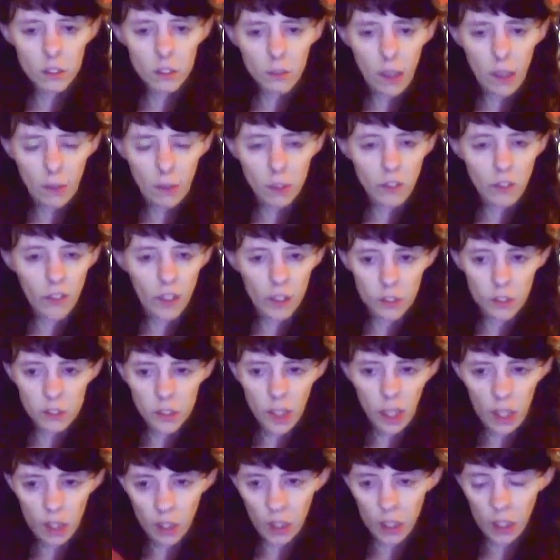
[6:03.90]
maybe
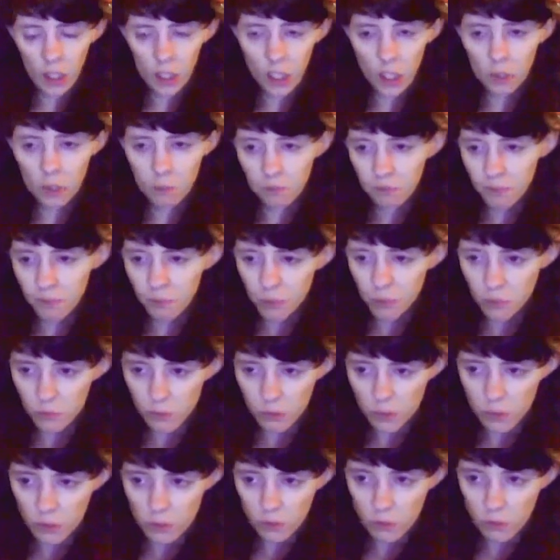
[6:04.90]
2010-ish,
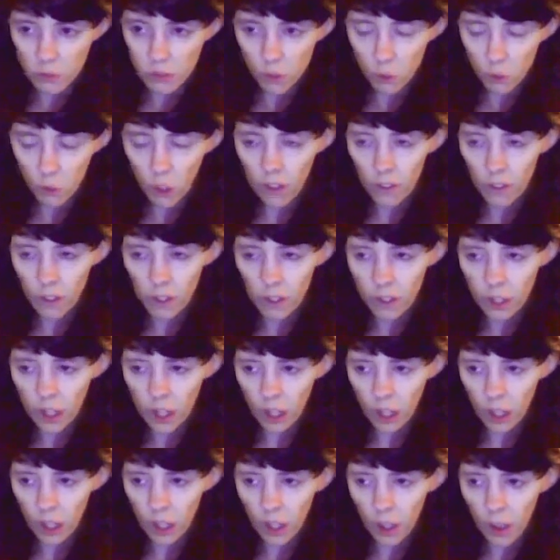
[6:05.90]

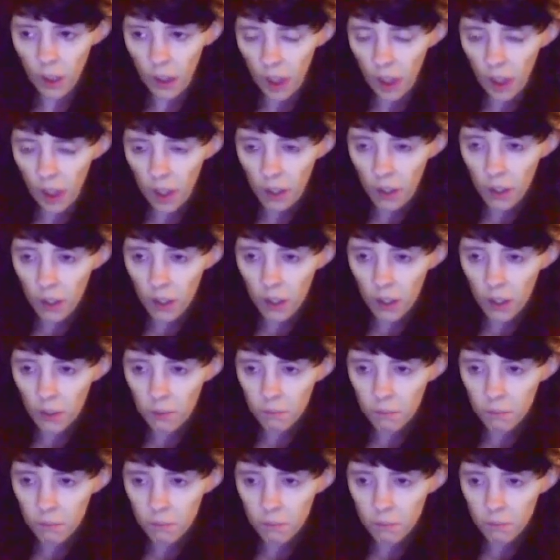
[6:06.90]
when
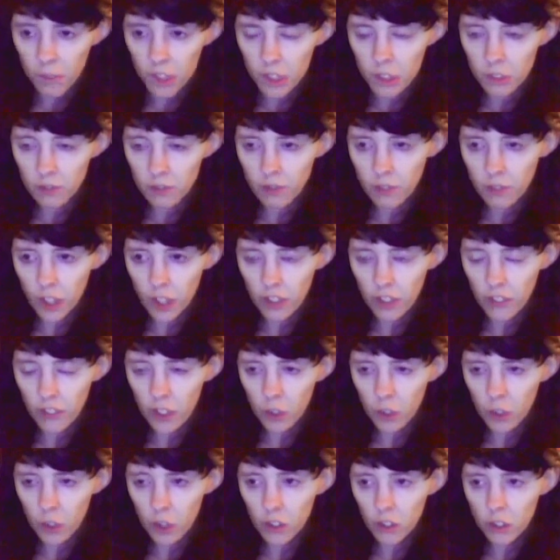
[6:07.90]
three of
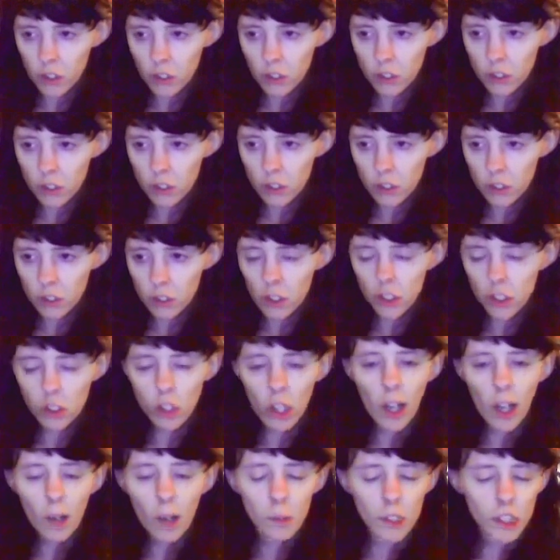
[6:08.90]
you got the
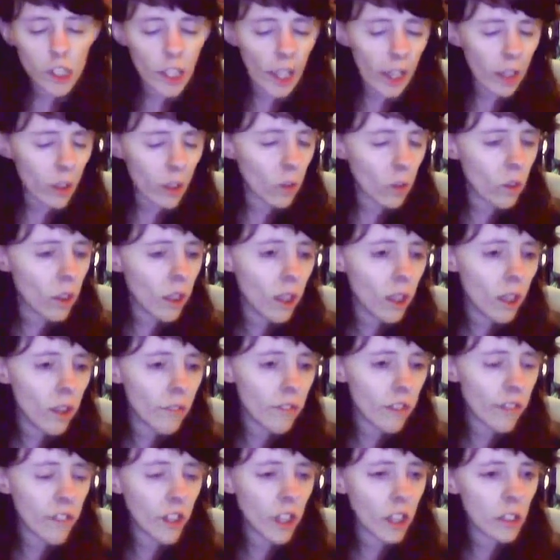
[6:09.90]
drama channel
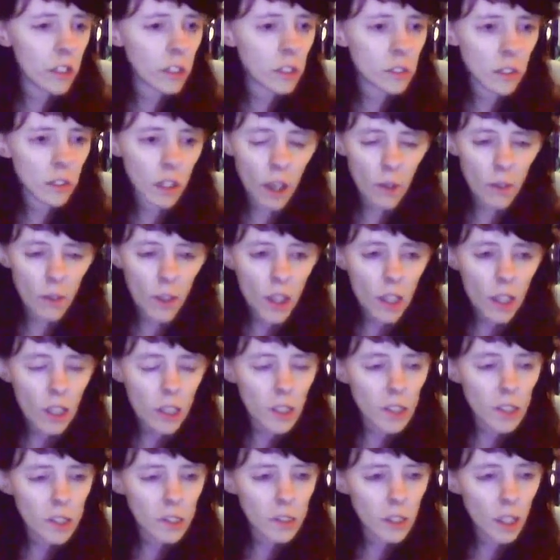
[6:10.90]
for the first time,
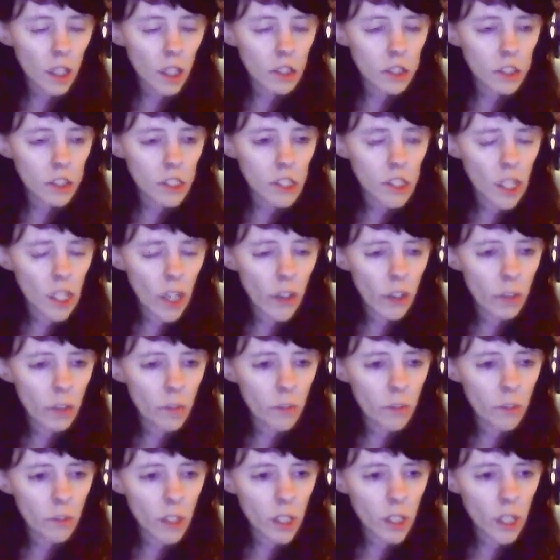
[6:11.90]
and they started
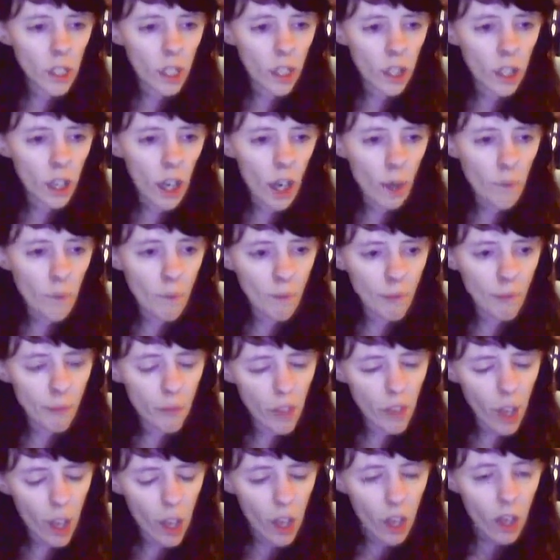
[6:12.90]
showing
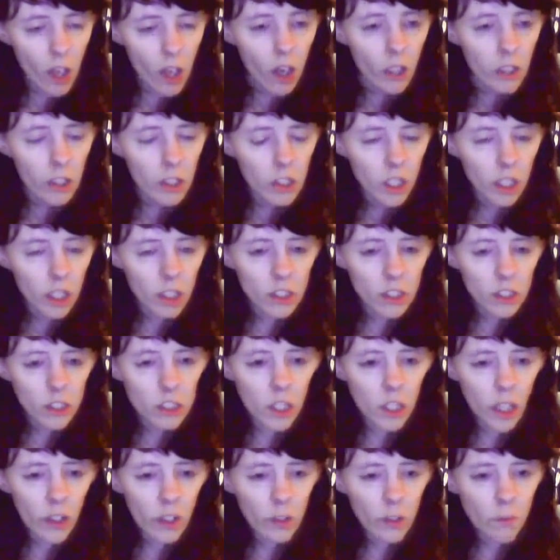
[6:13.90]
they started
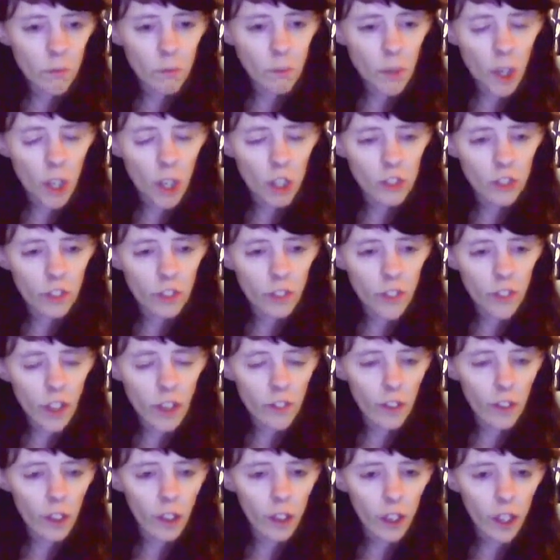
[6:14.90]
showing Birds of a
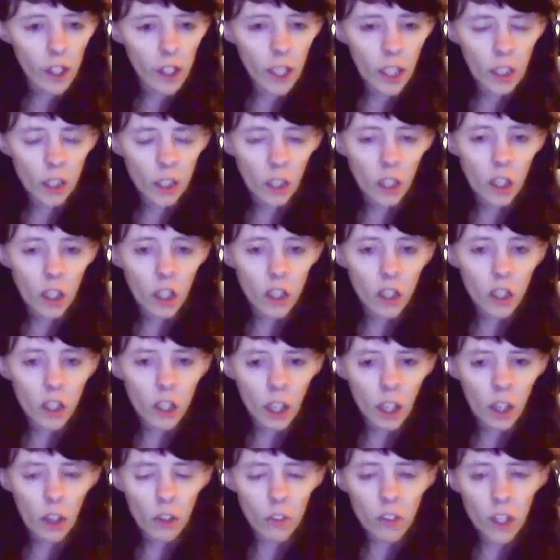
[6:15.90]
Feather, another
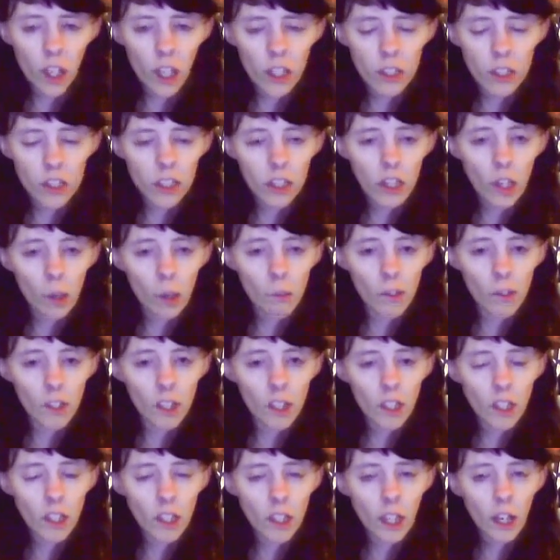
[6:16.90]
girl-related
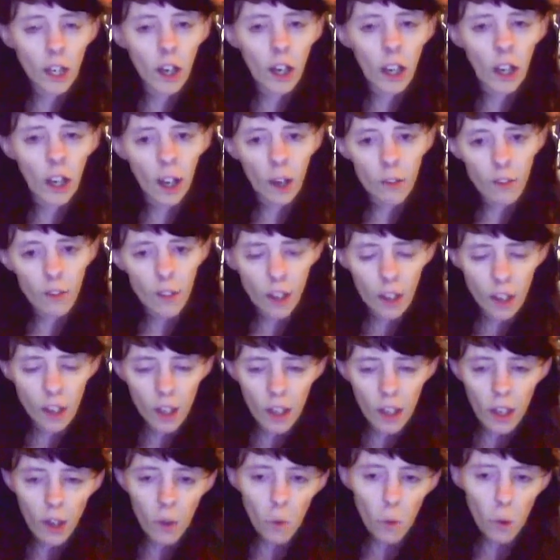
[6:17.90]
comedy that I love,
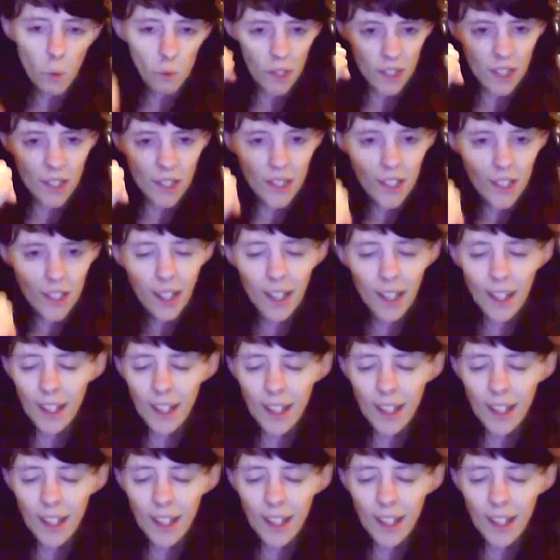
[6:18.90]
Whoopi,